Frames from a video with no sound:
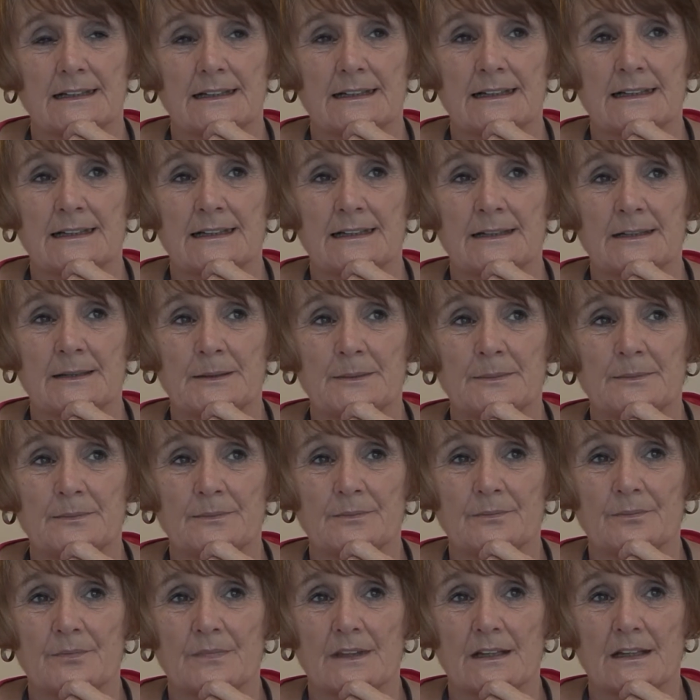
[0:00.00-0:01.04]

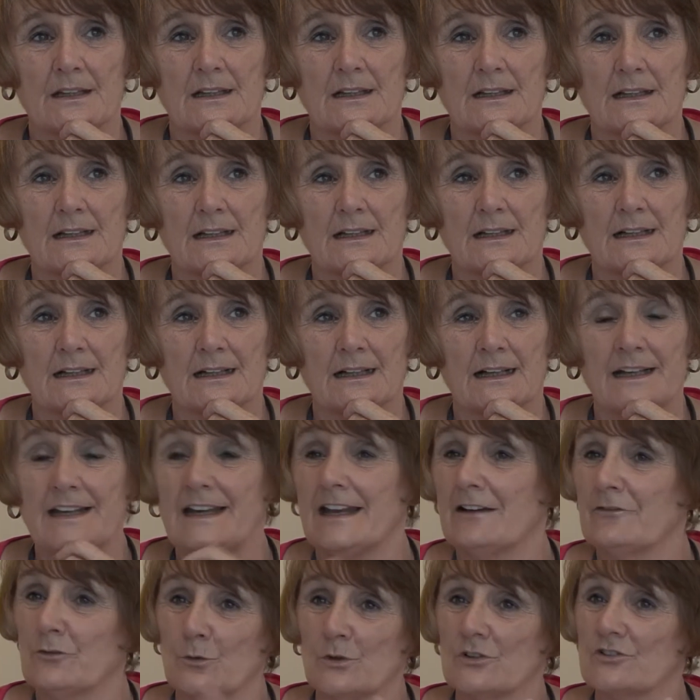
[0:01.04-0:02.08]
and
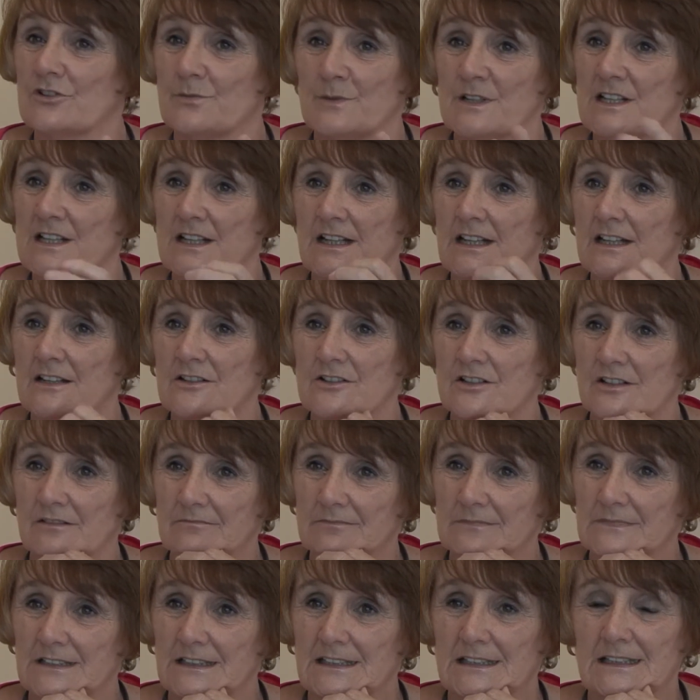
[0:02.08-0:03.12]
never watched me teach.
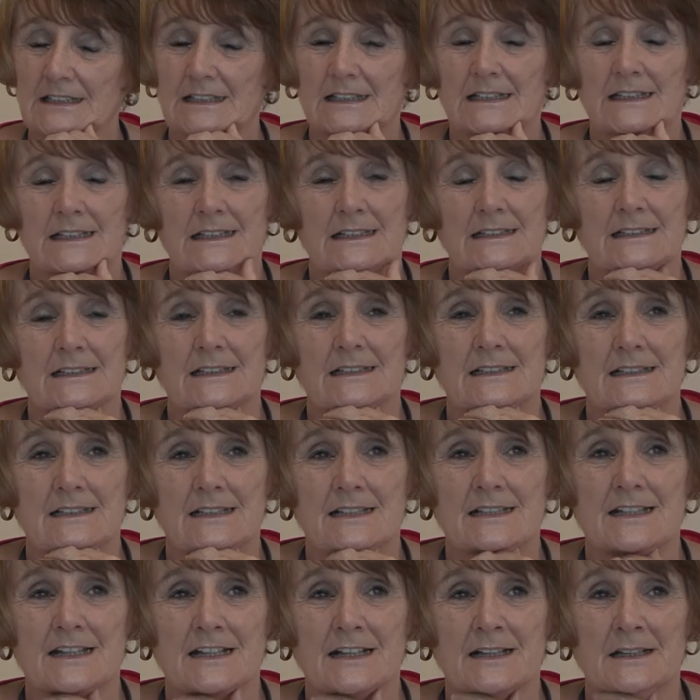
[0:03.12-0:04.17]
And
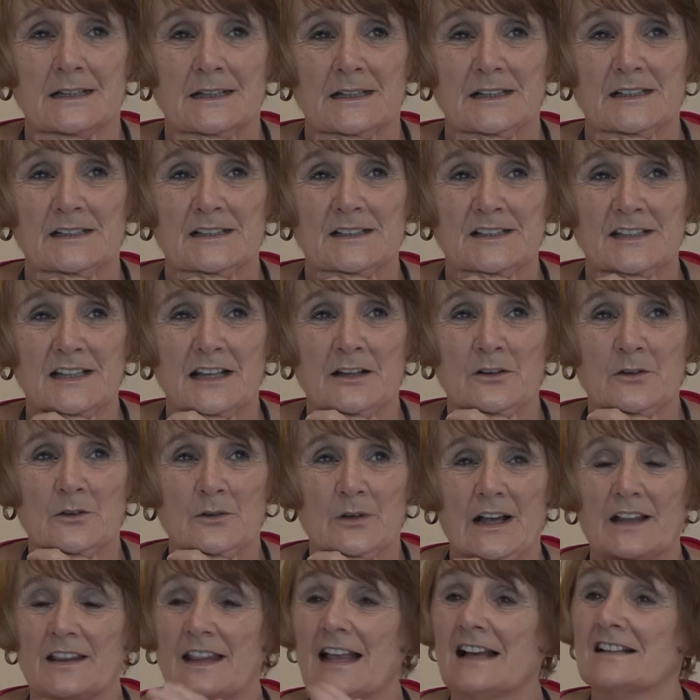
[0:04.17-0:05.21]

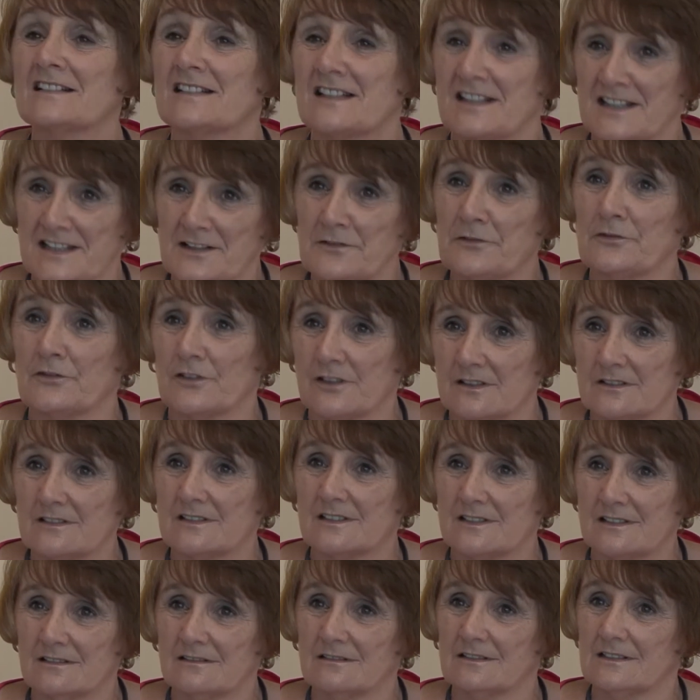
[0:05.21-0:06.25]
that's the
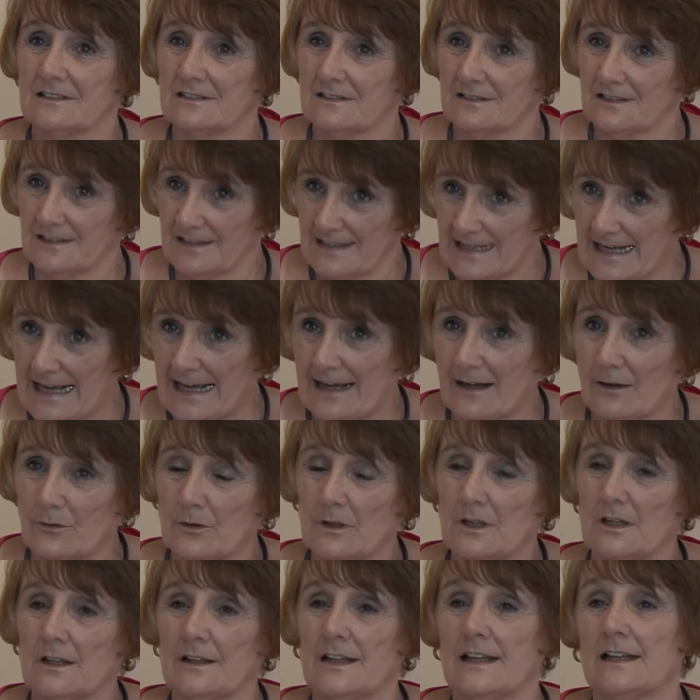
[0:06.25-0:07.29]
difference
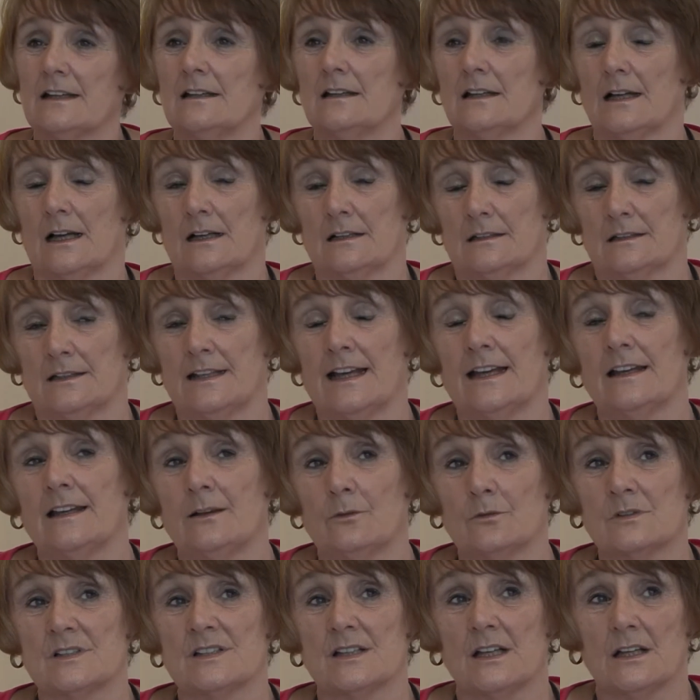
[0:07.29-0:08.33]
now. And then
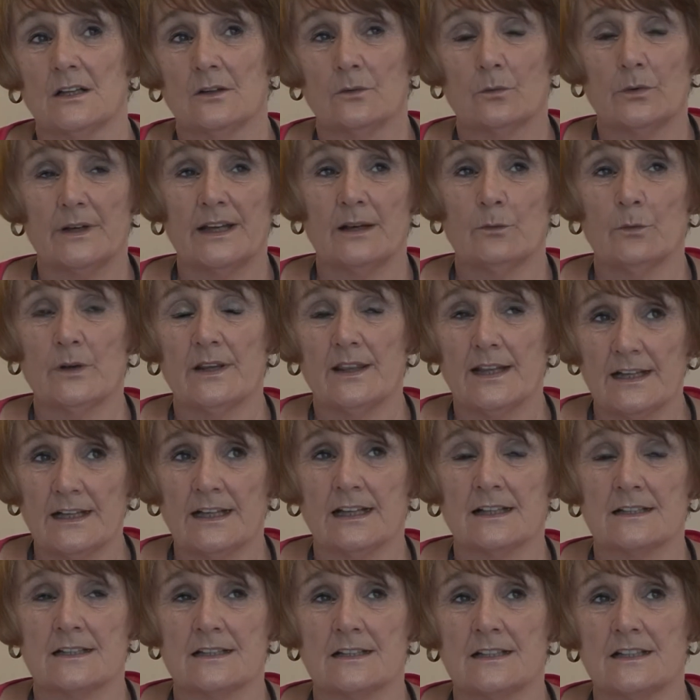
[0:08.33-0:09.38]
it was, we then
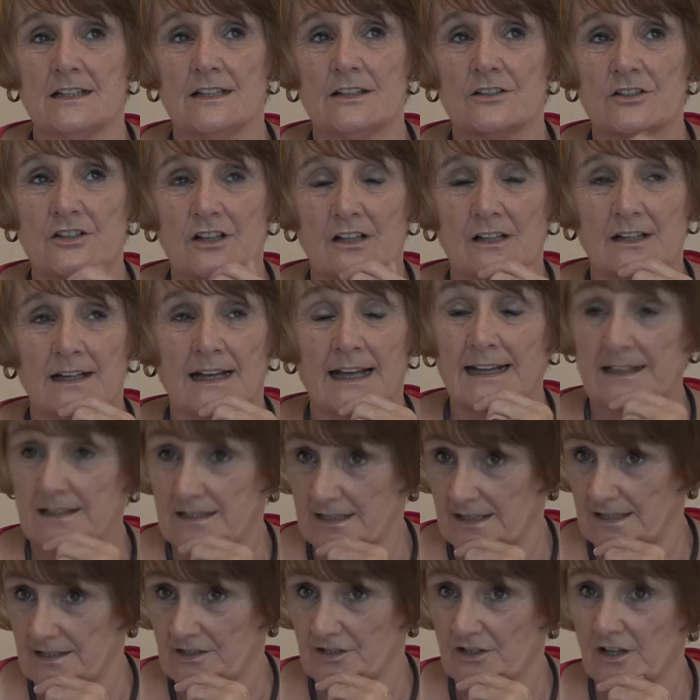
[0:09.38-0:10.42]
had a teacher, a head
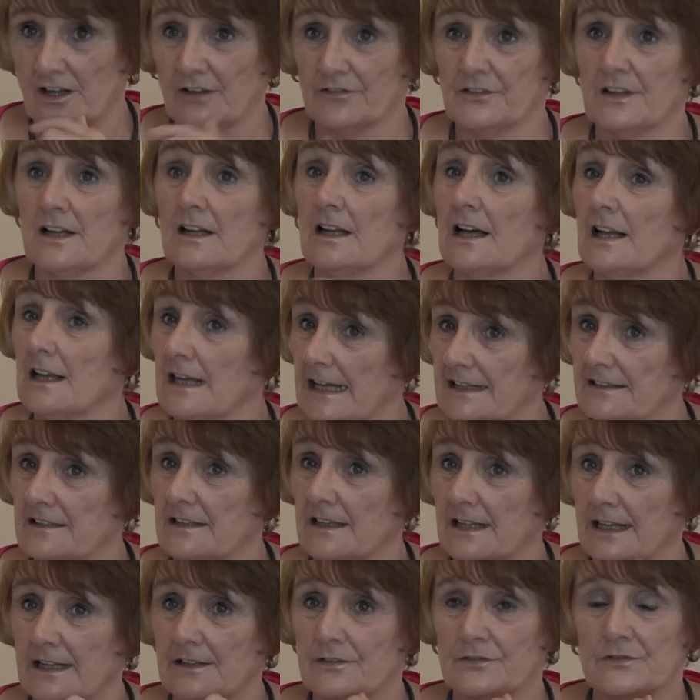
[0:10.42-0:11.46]
teacher, after Lyle
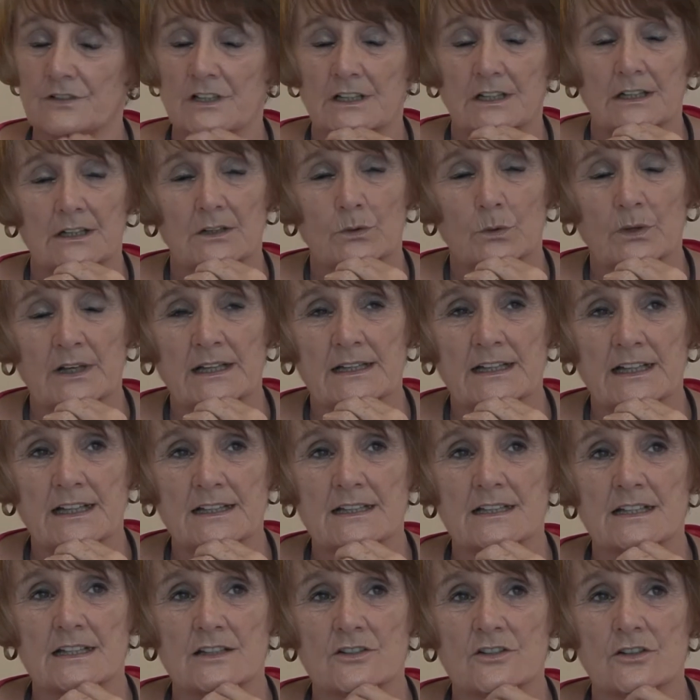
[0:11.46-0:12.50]
Haddon left, we had a
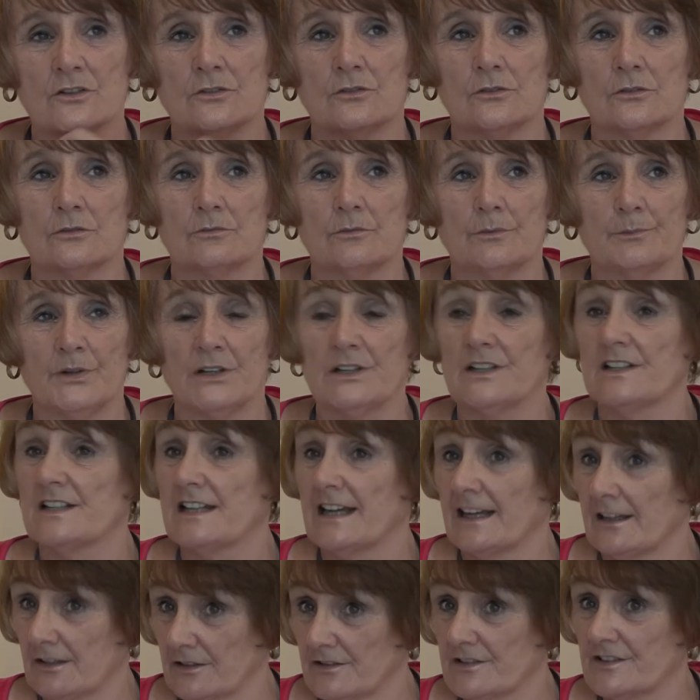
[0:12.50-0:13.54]
head teacher called
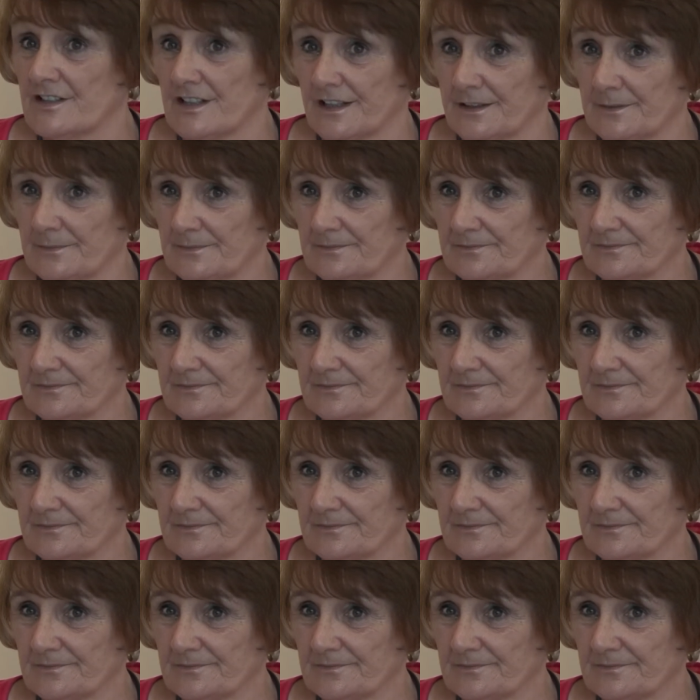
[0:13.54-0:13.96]
Bernadette Hunter,